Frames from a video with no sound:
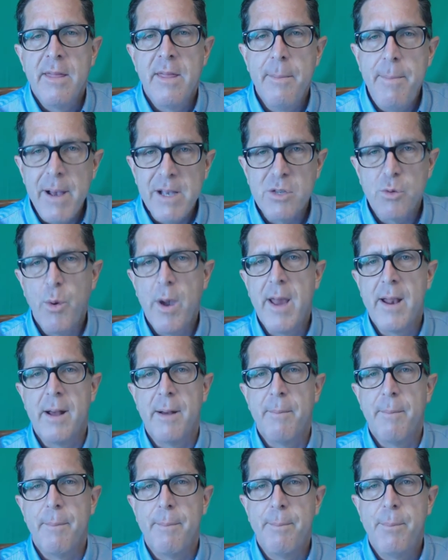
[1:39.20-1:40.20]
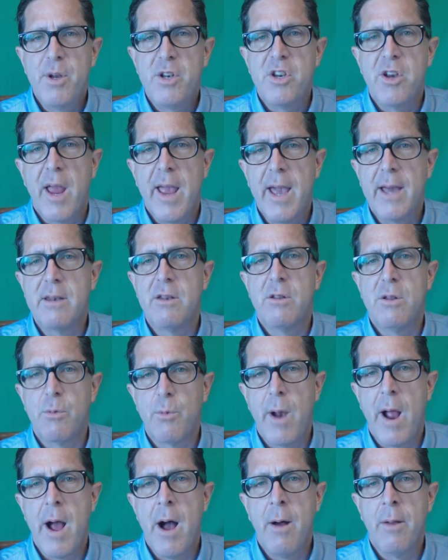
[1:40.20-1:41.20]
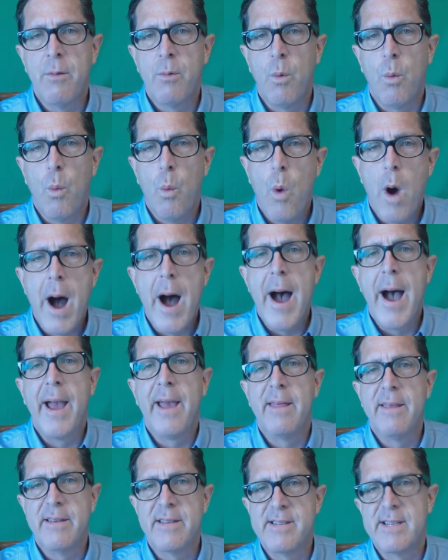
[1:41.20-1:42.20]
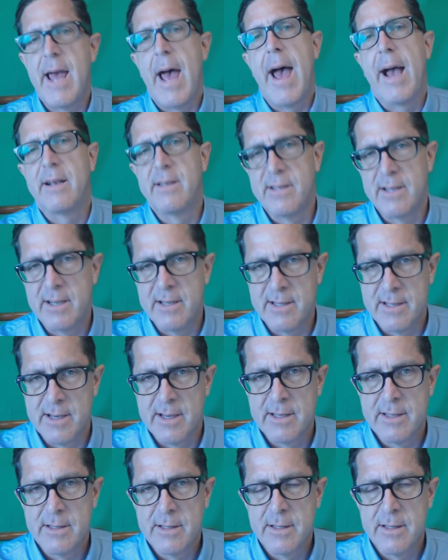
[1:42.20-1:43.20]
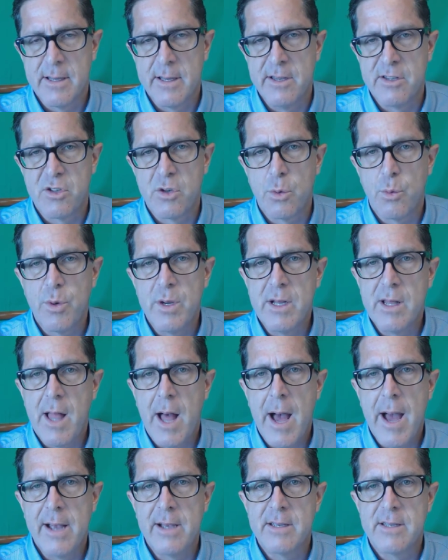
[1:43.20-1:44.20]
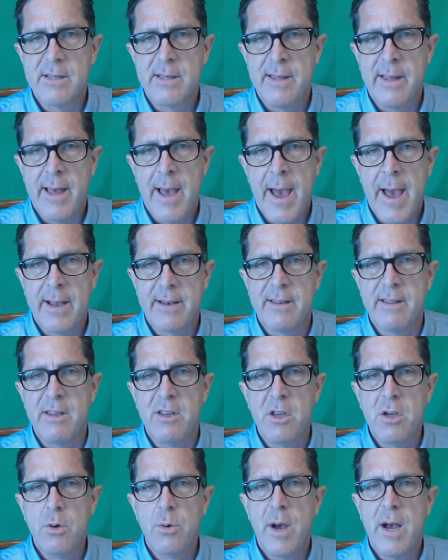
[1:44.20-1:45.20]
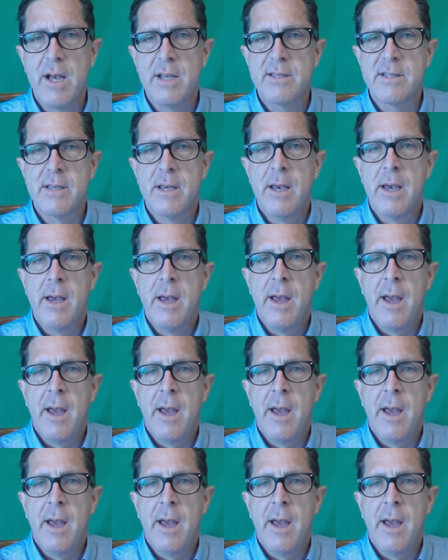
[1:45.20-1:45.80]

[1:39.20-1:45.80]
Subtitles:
The best way to put your handle around why this tax exists is to realize that the U.S.